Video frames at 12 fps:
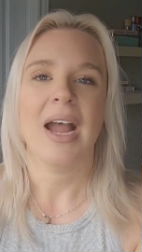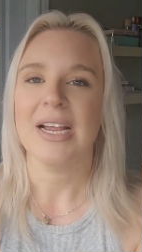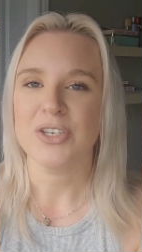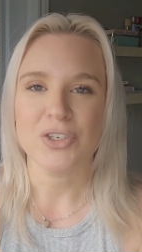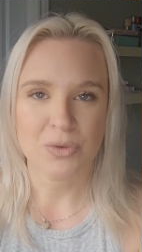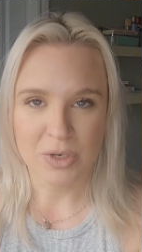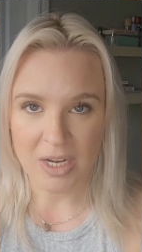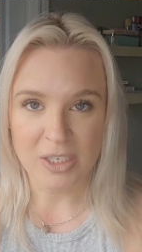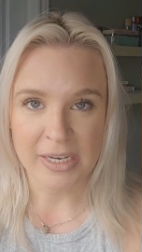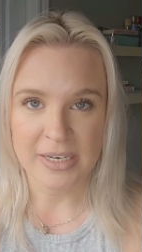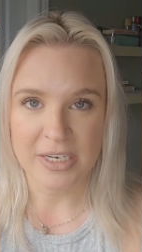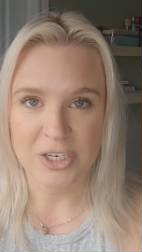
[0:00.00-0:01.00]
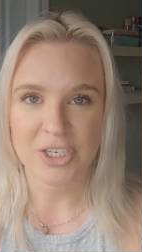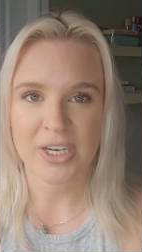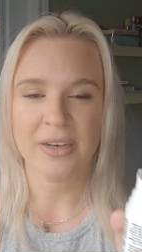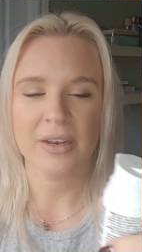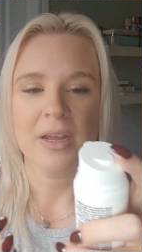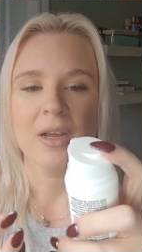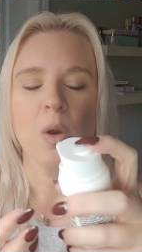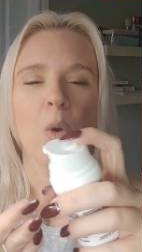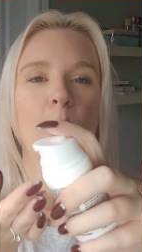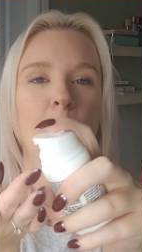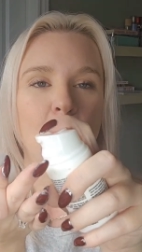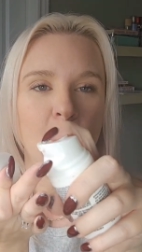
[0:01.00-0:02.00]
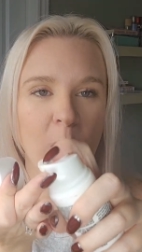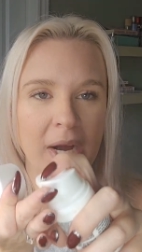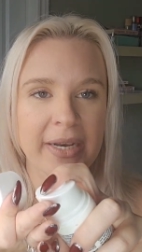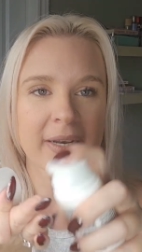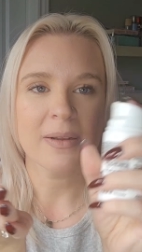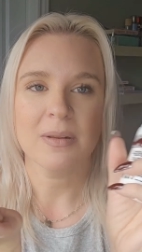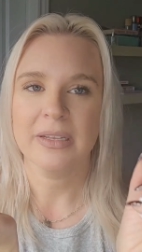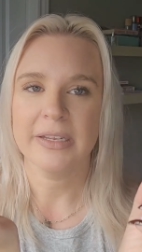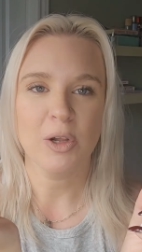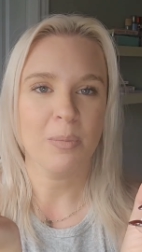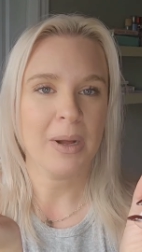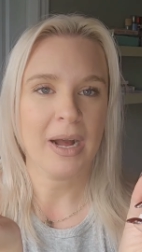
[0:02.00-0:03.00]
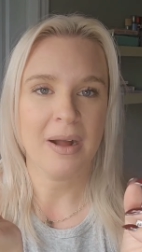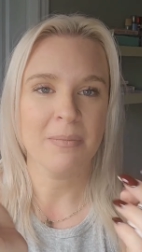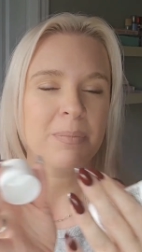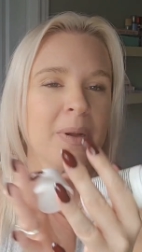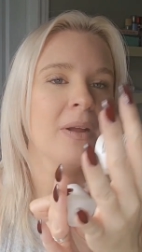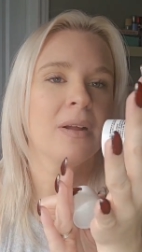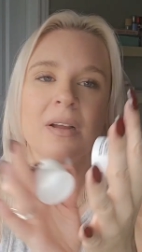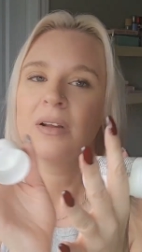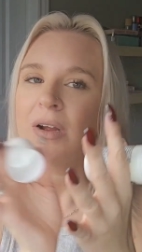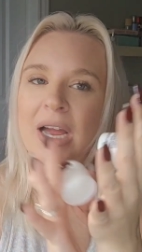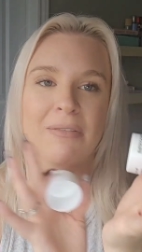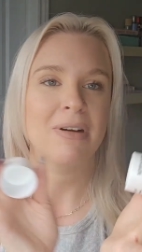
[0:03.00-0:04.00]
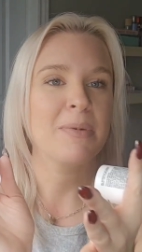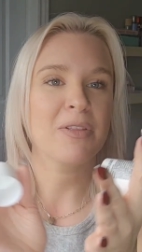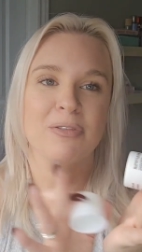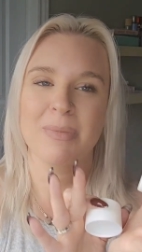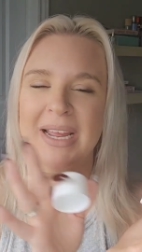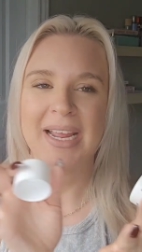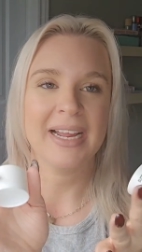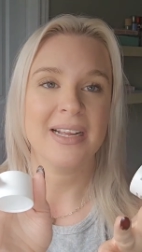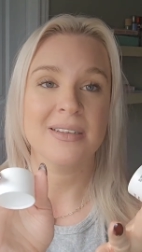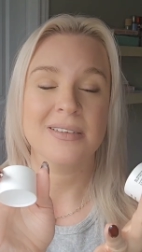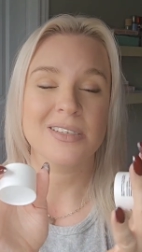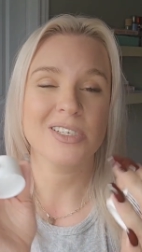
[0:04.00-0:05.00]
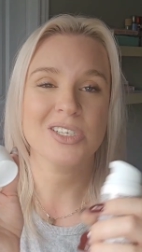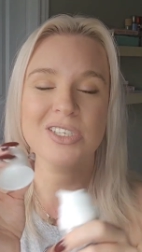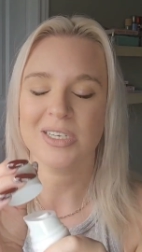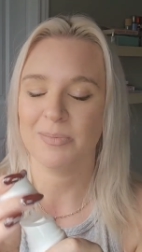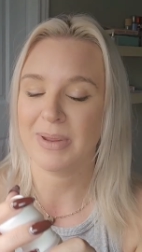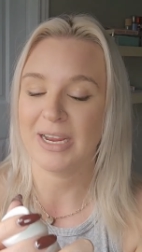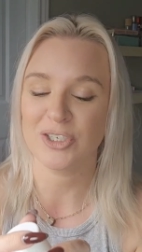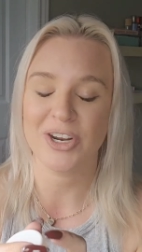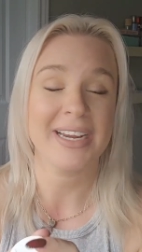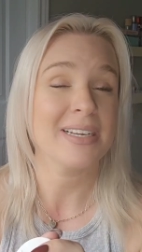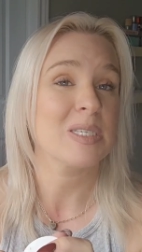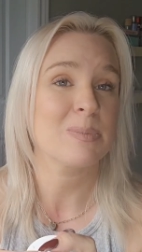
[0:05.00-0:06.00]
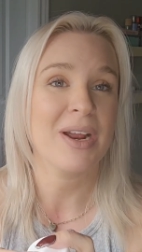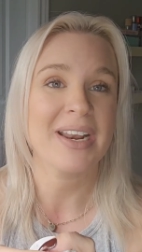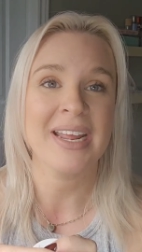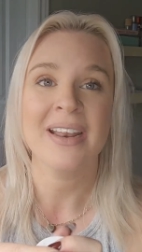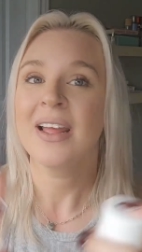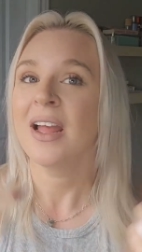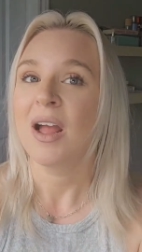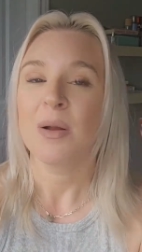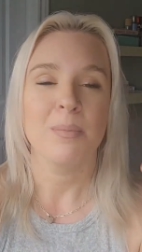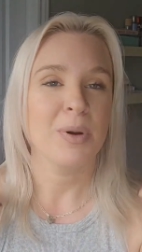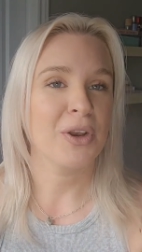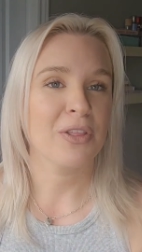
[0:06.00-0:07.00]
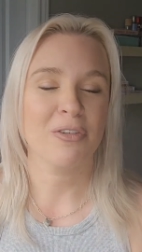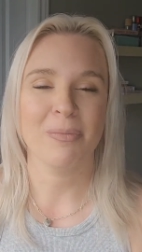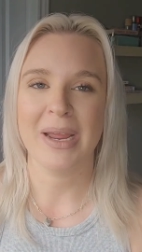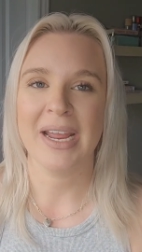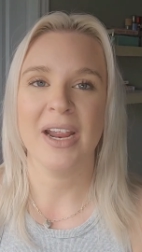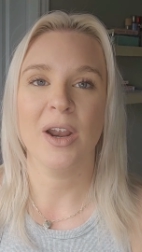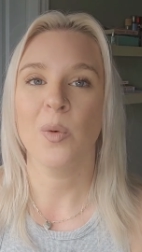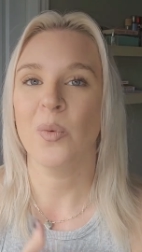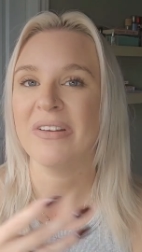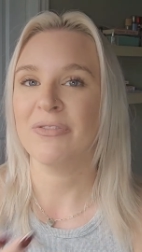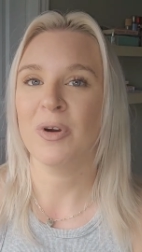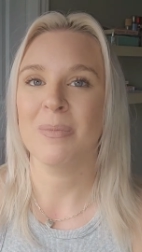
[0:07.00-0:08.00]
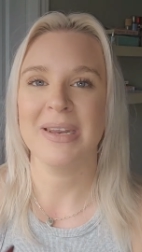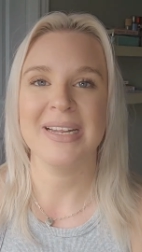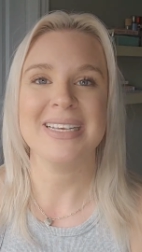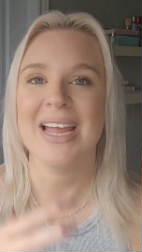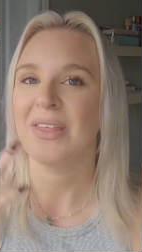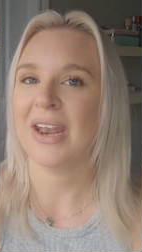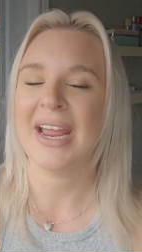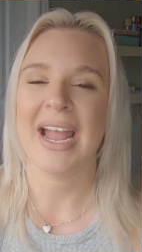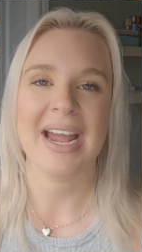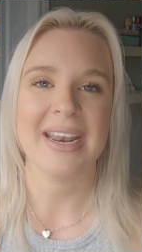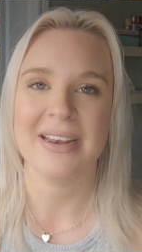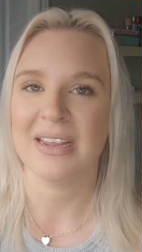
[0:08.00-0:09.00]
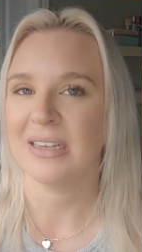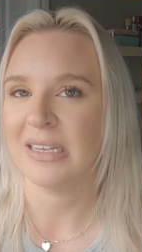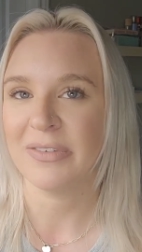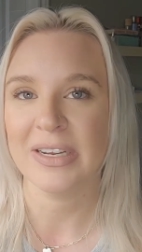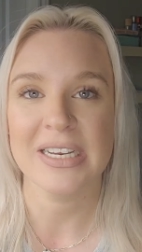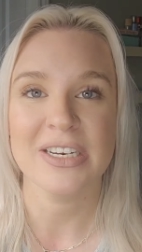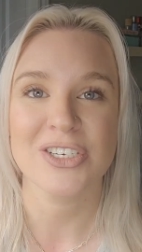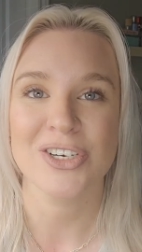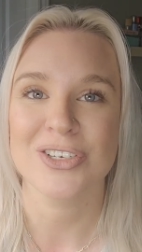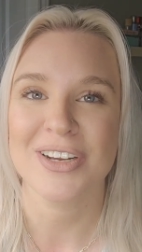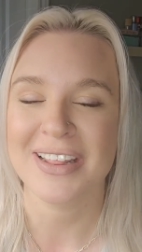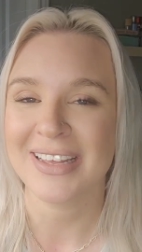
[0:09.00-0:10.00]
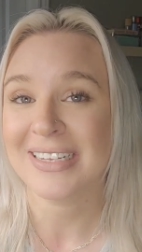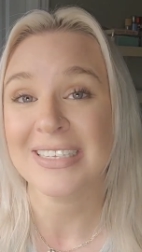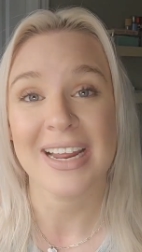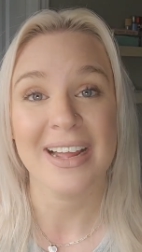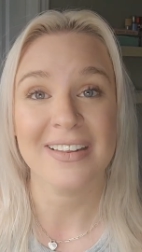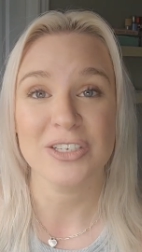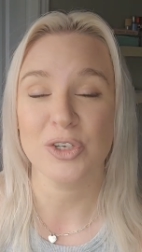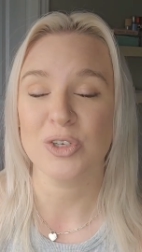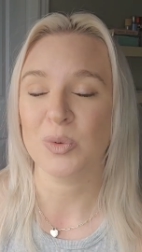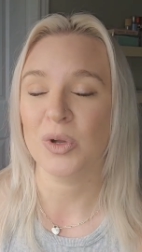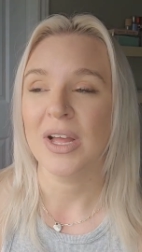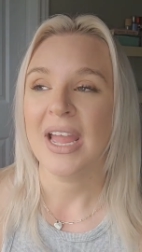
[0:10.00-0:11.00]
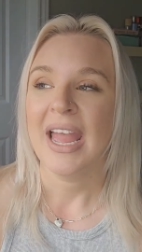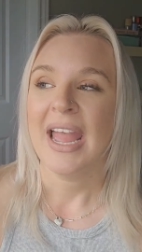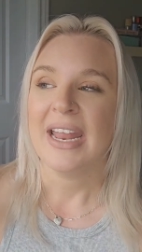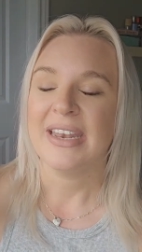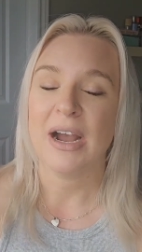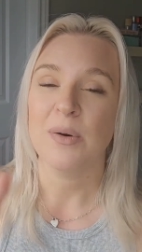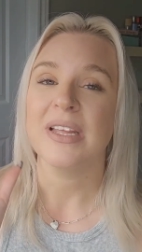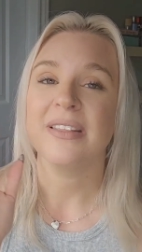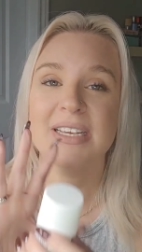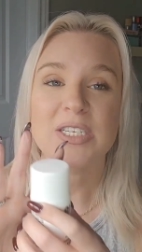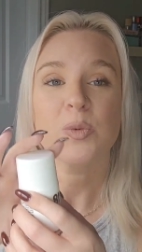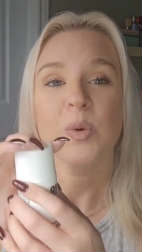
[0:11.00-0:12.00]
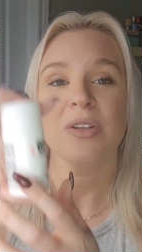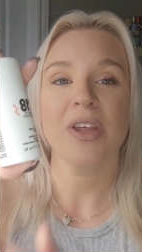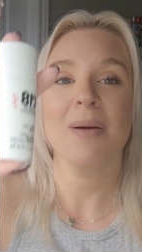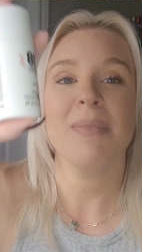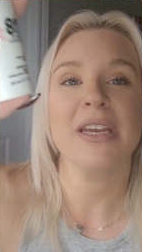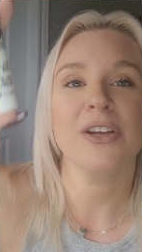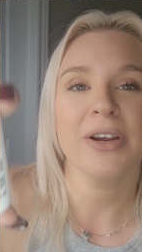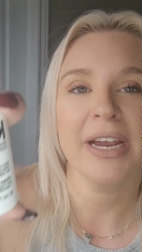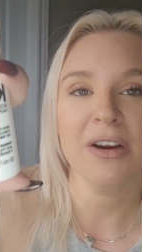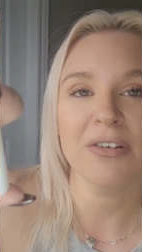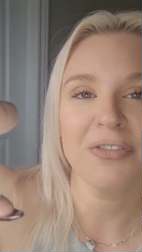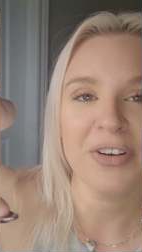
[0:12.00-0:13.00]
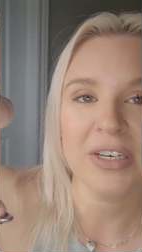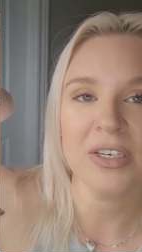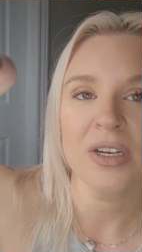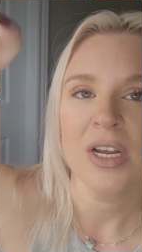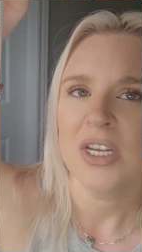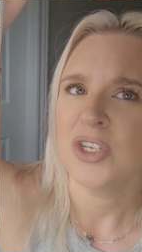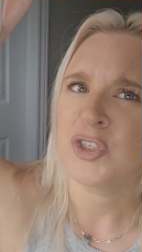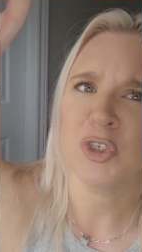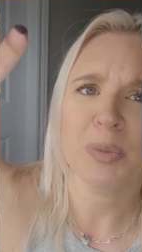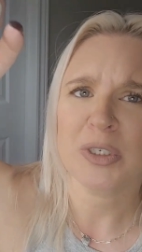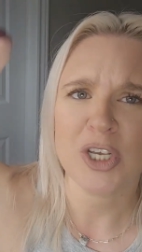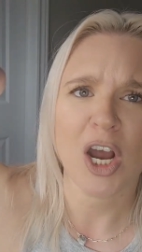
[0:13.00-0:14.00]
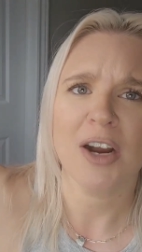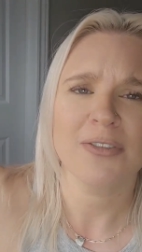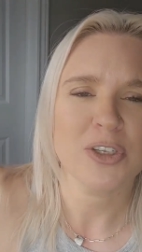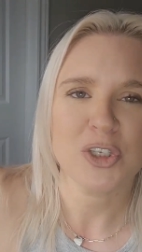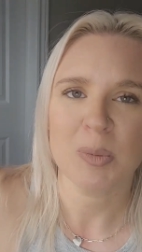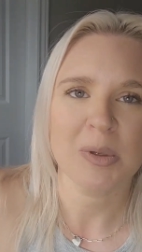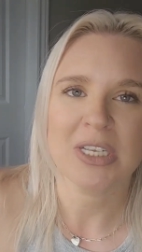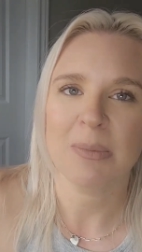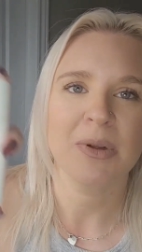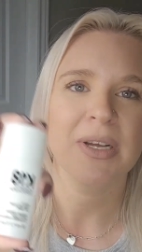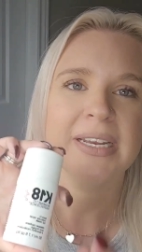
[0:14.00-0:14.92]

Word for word: I do not condition one little pump I rub it through my hands just to make sure I can spread it, put it through my hair, wait four minutes, and then I add any leave-in conditioners, anything in style as usual. Now, this will not make your hair feel super soft and super supple.